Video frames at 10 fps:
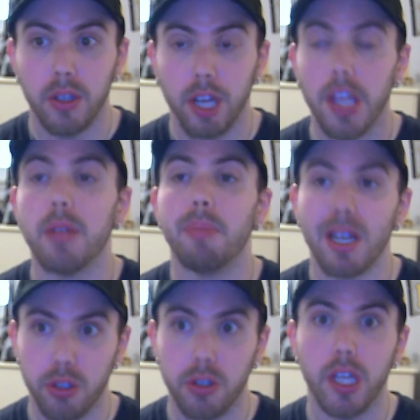And the
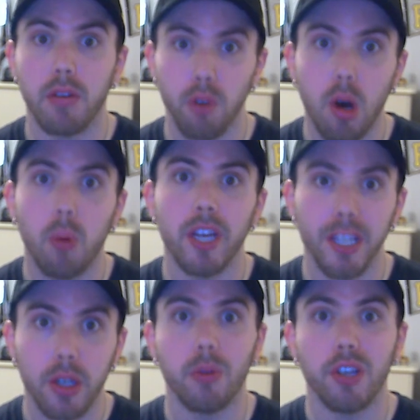best thing of all, we
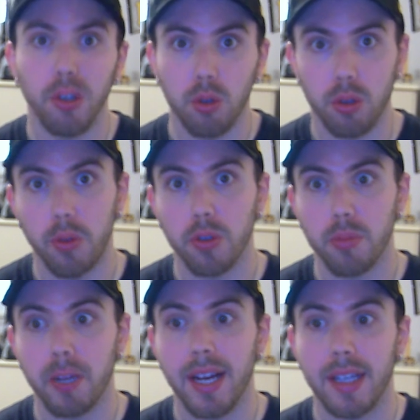get O'Neill Cruz
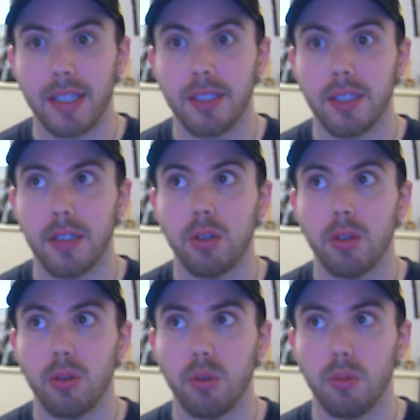back
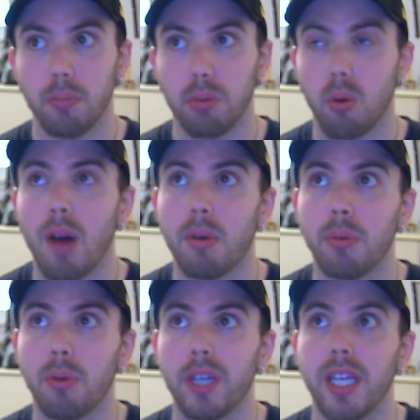
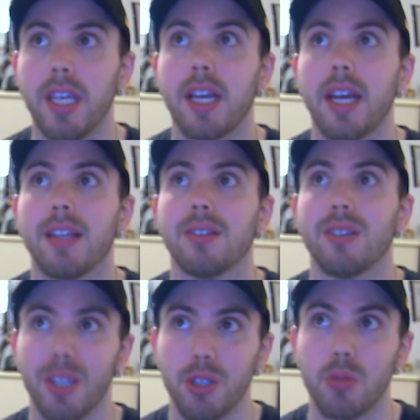probably at
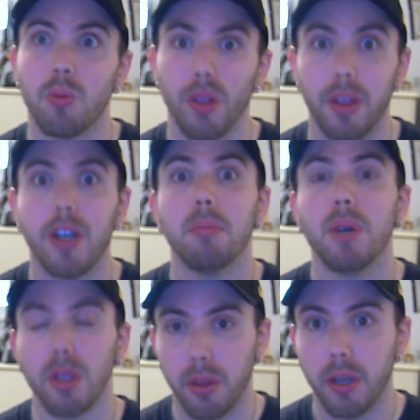least within a
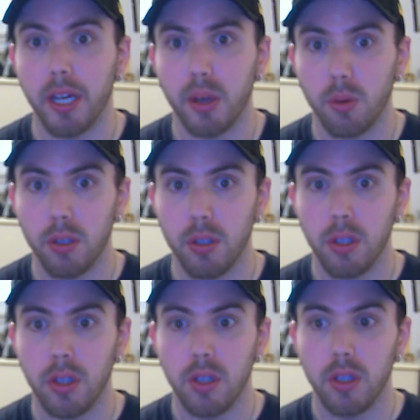month now.
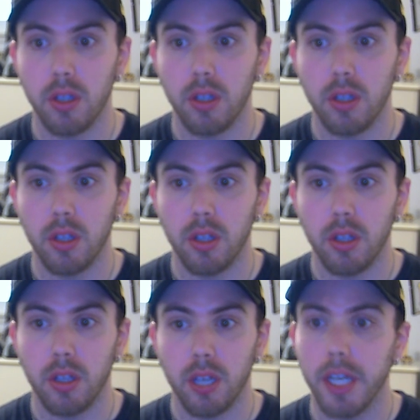
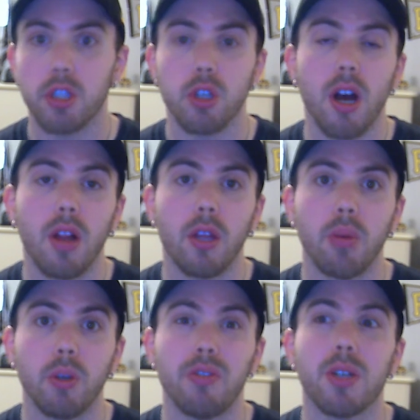And it's not like
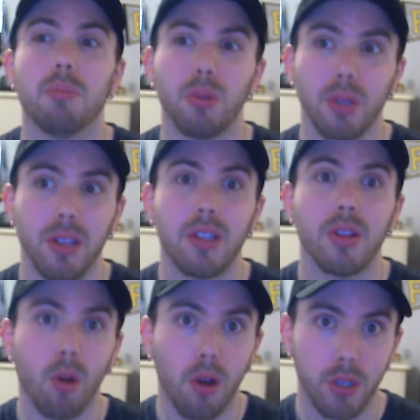we've completely
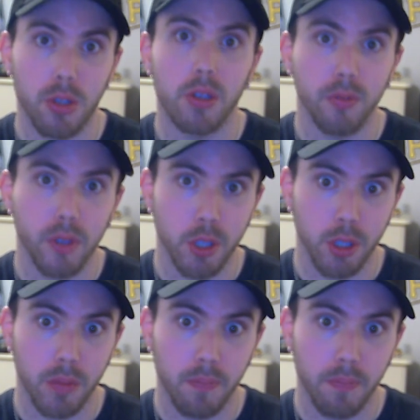lost the division.